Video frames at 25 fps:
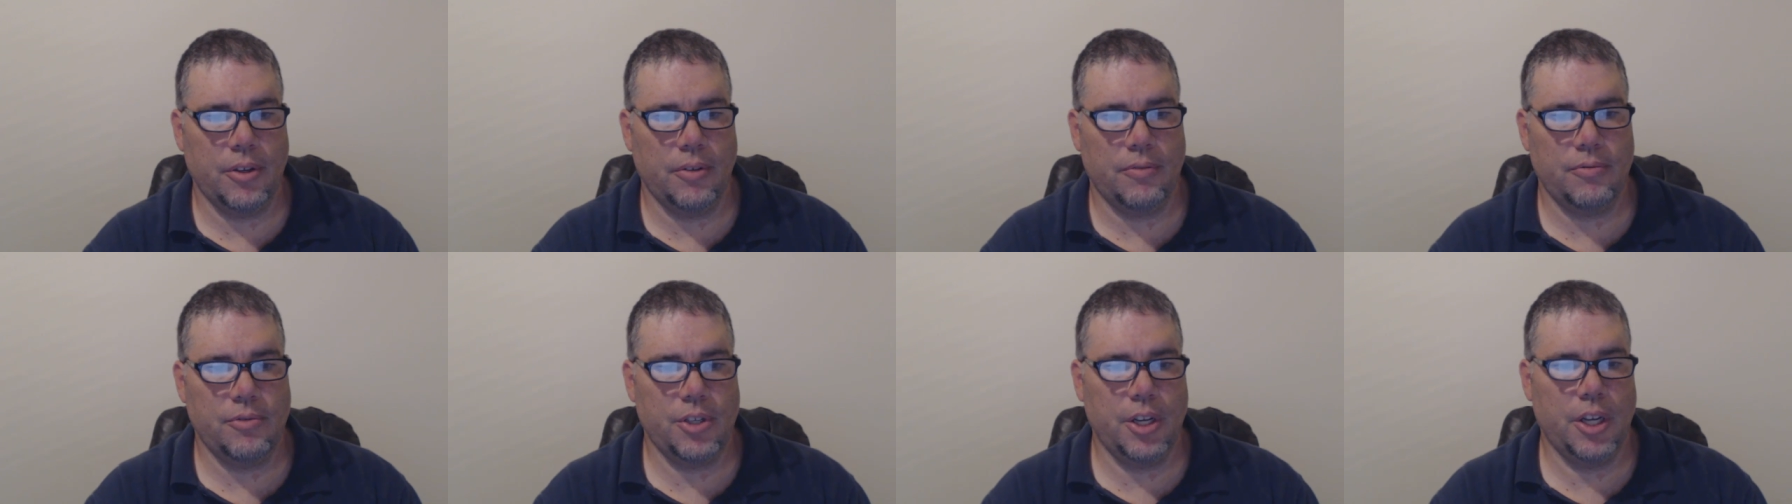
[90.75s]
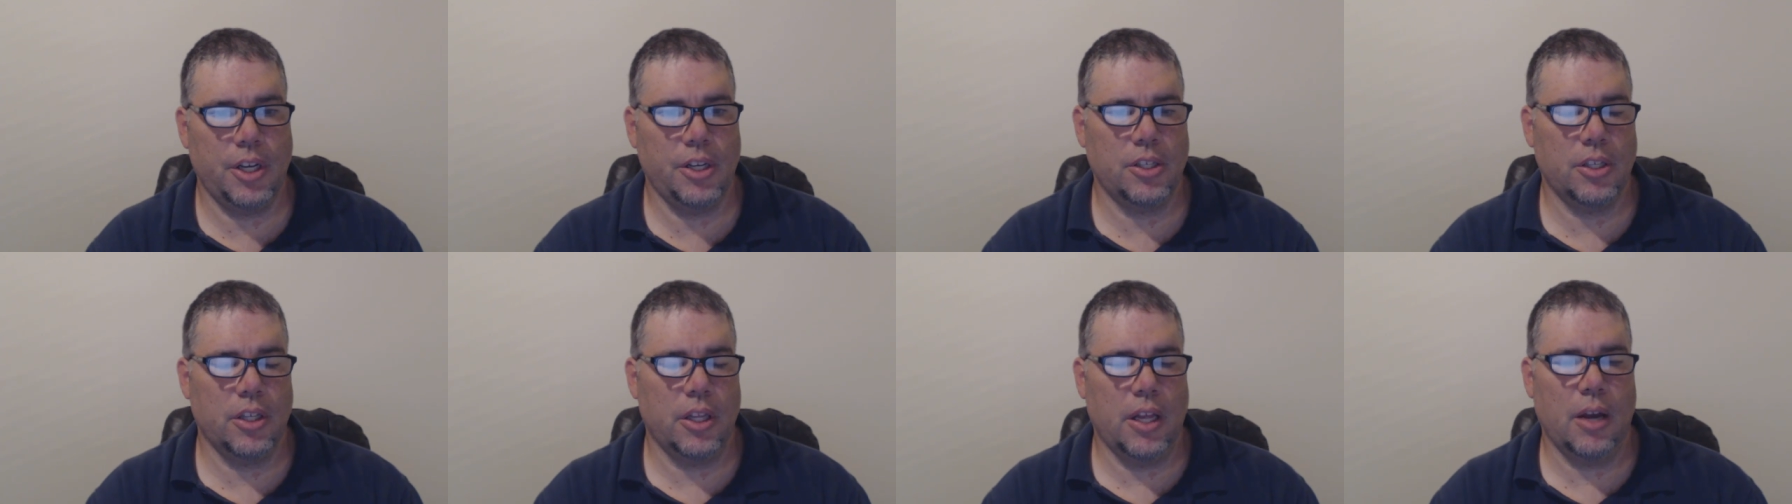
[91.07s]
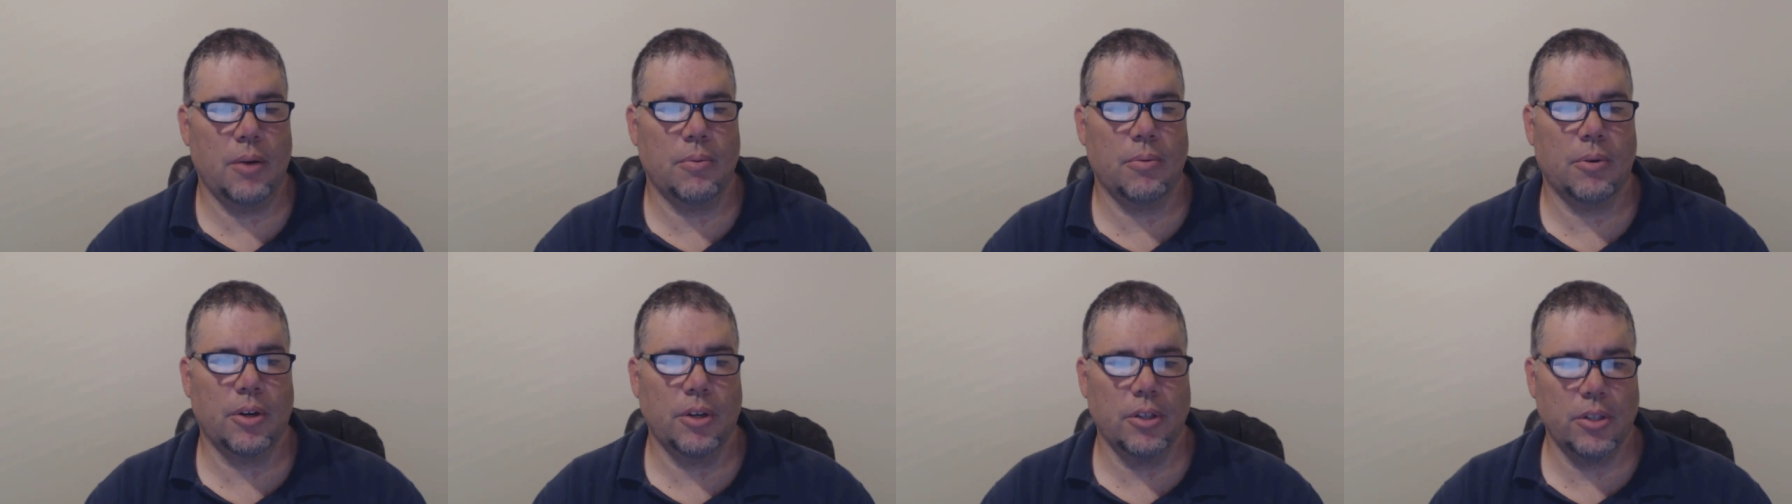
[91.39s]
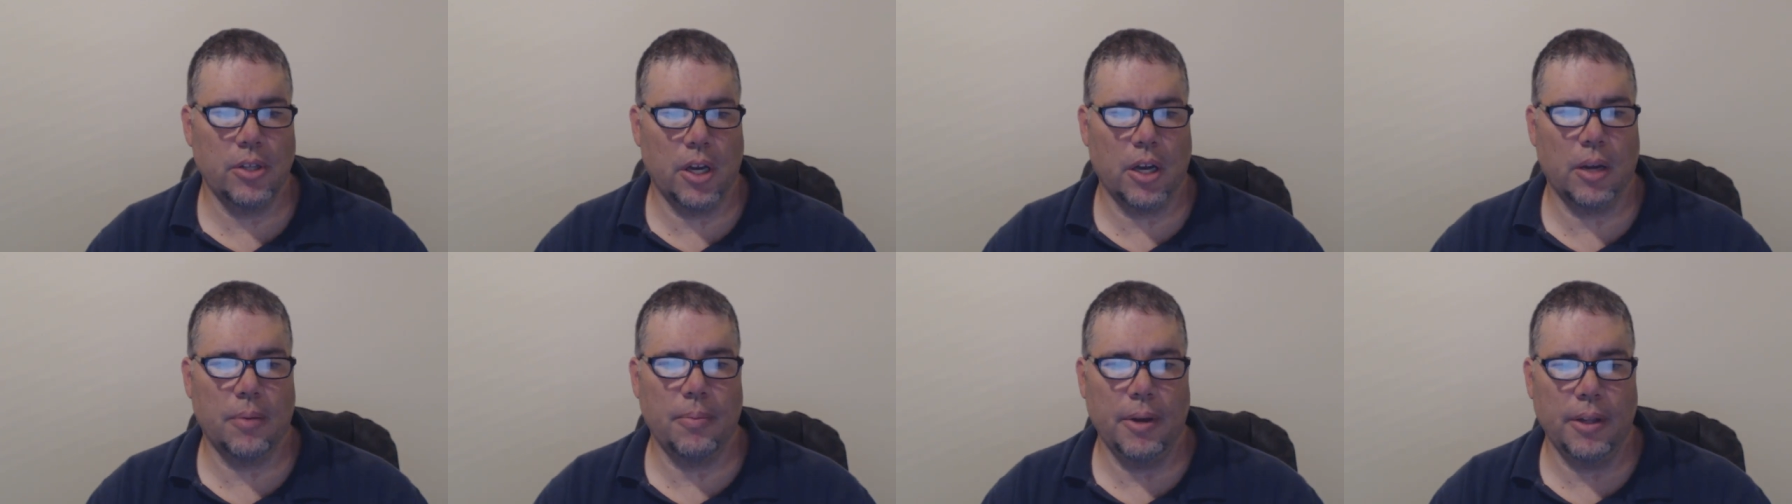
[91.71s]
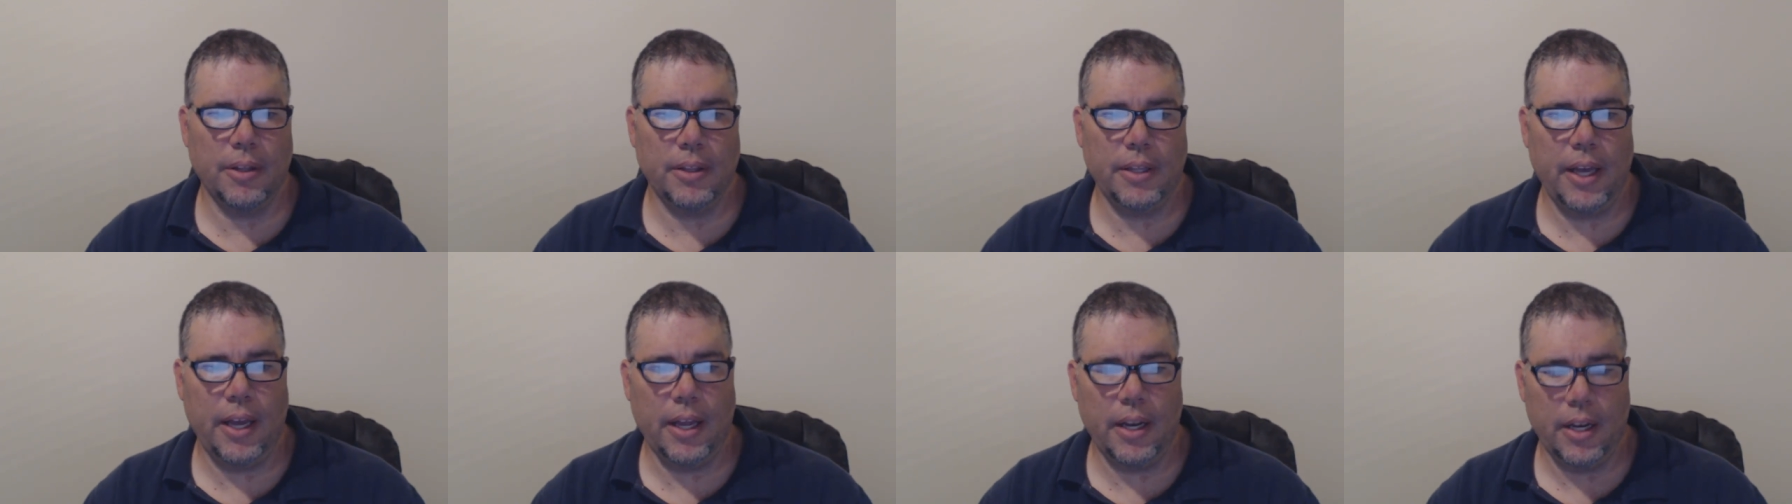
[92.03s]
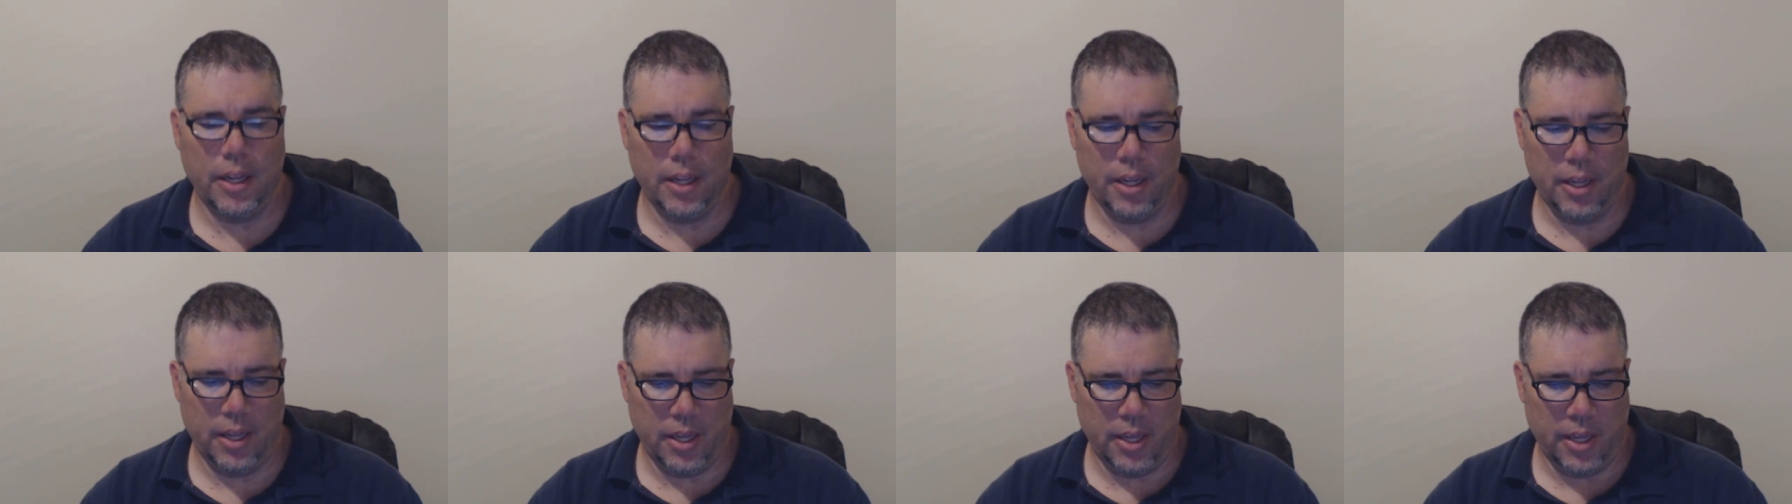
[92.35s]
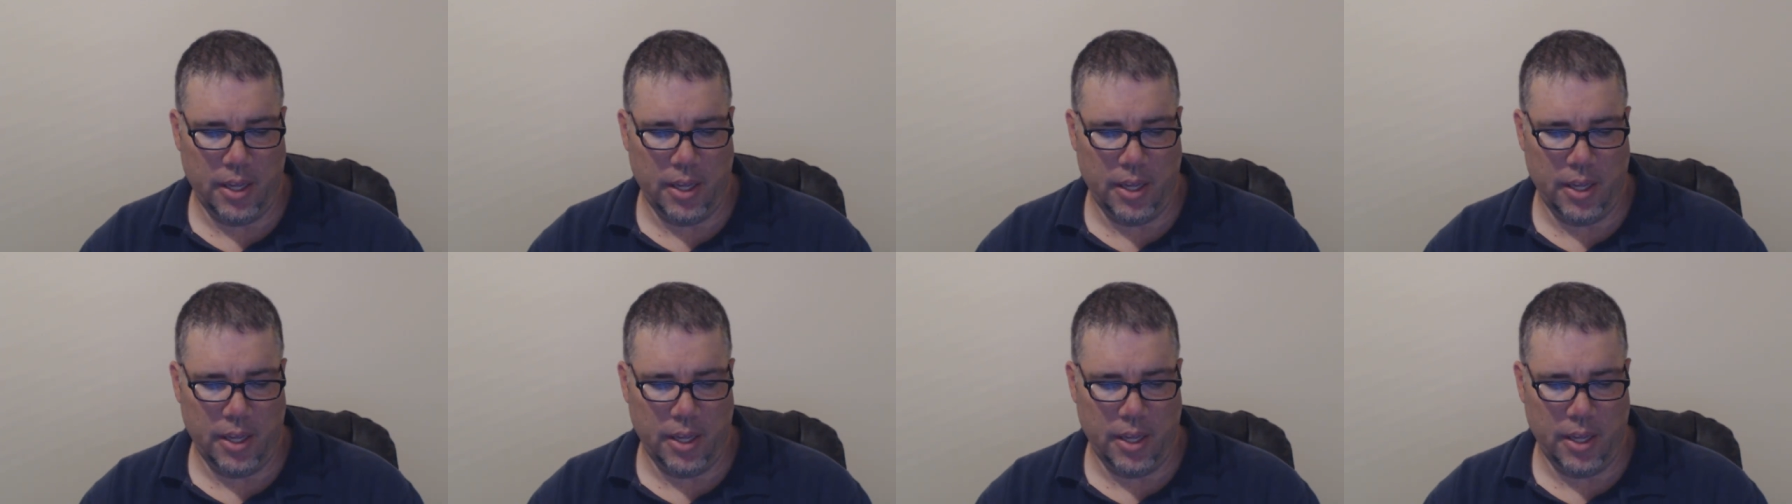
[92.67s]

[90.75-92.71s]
have changed a lot. We're going to talk about that.